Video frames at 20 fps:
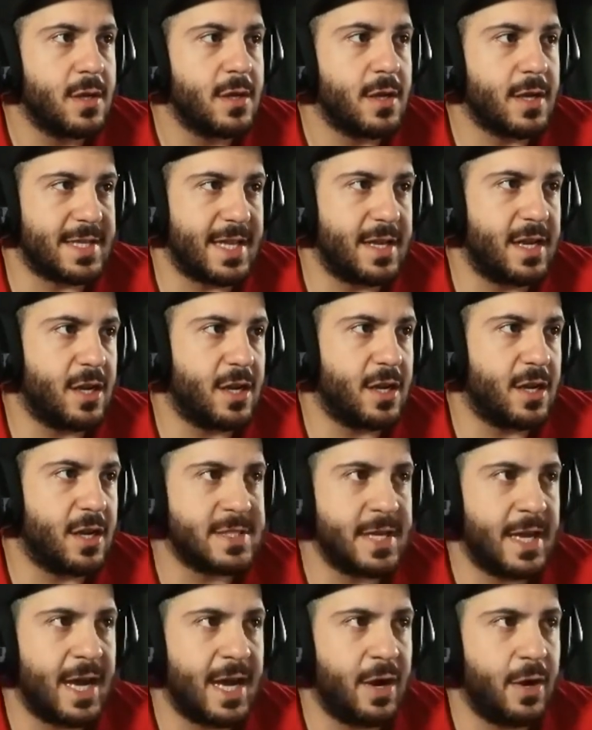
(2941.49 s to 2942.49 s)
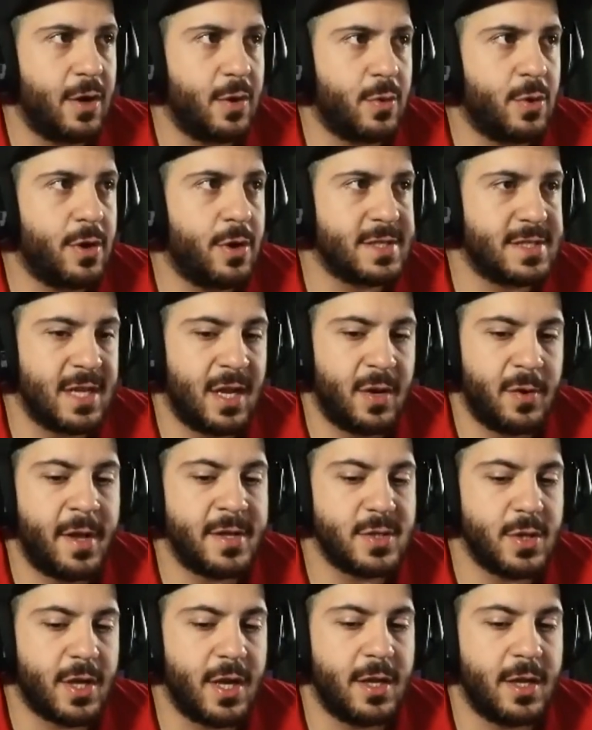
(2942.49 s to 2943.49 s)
because I didn't understand how it works. And I realized, okay, they